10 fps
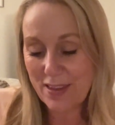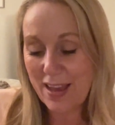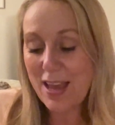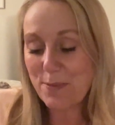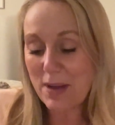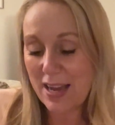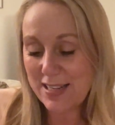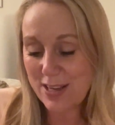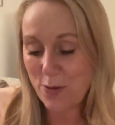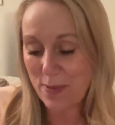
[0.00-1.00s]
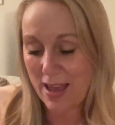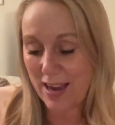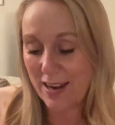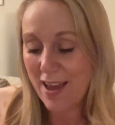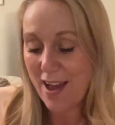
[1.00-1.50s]
In my
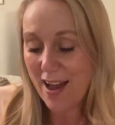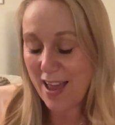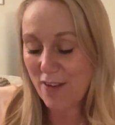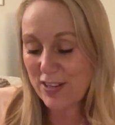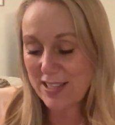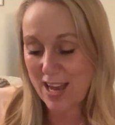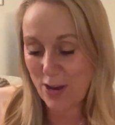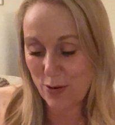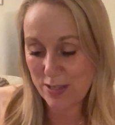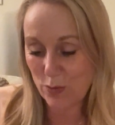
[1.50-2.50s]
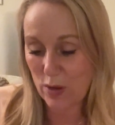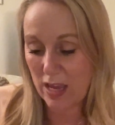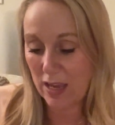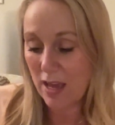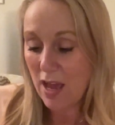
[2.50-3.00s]
domain, I have a tire
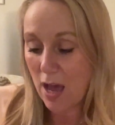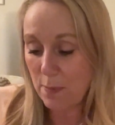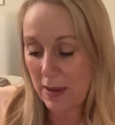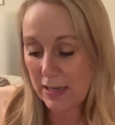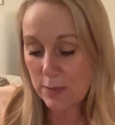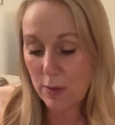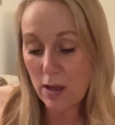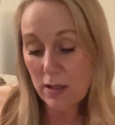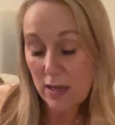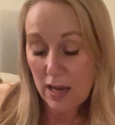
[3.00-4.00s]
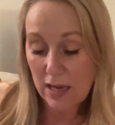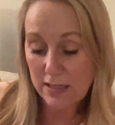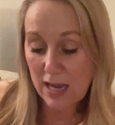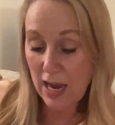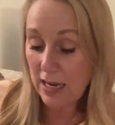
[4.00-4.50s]
swing, a baseball, a
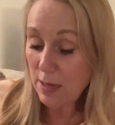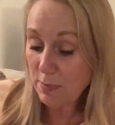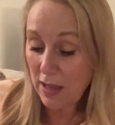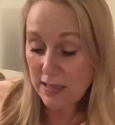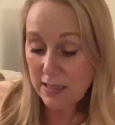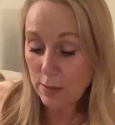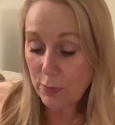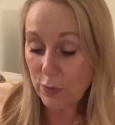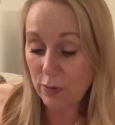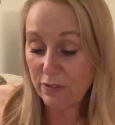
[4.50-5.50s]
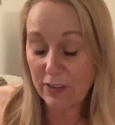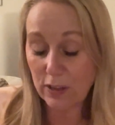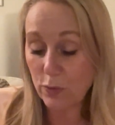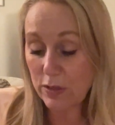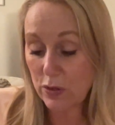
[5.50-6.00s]
tiny plastic pool
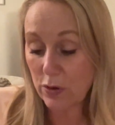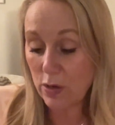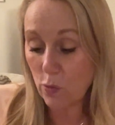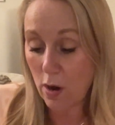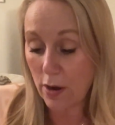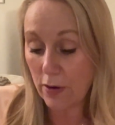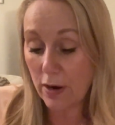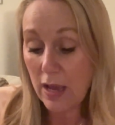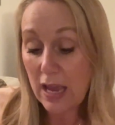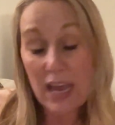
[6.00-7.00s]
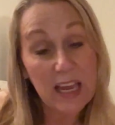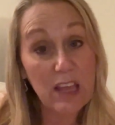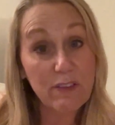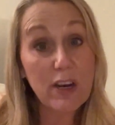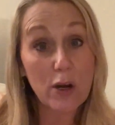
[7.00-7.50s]
filled with dirty water, and
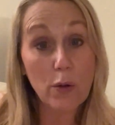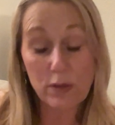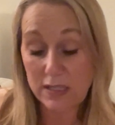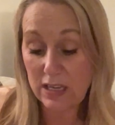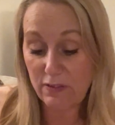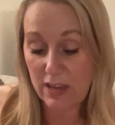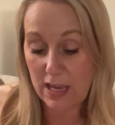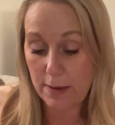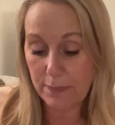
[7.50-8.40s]
even an old TV.